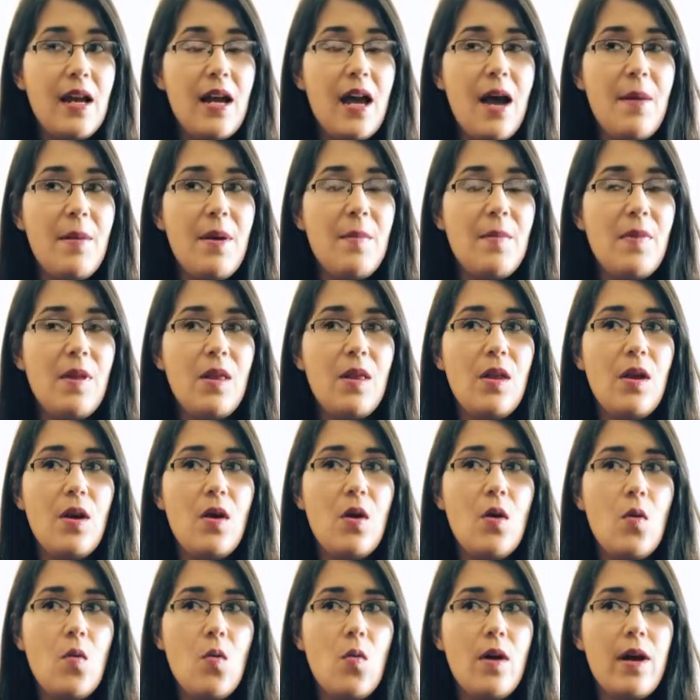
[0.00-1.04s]
below
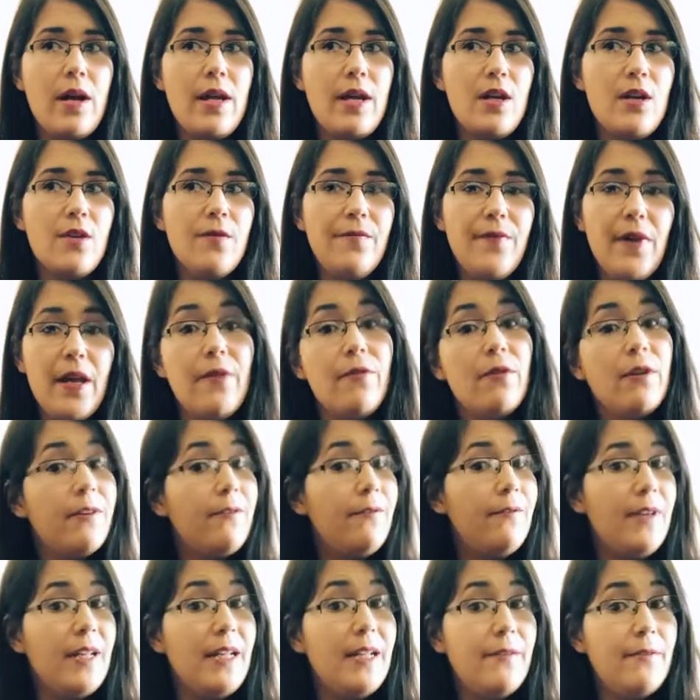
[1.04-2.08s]
what your favorite
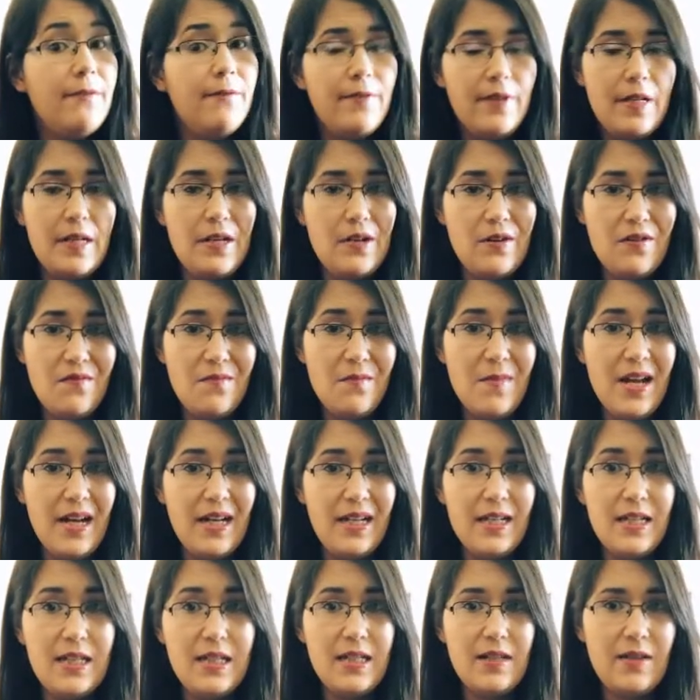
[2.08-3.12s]
video of mine
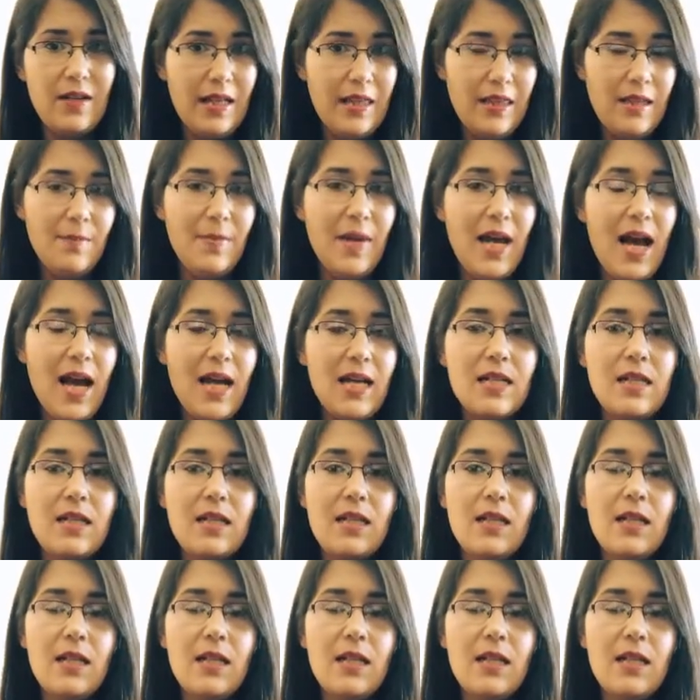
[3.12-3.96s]
is in the past.